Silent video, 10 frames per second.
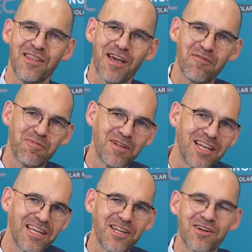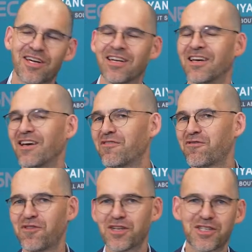They have been leader in
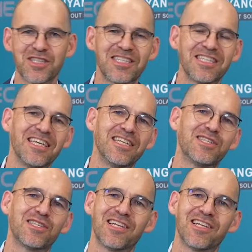efficiencies,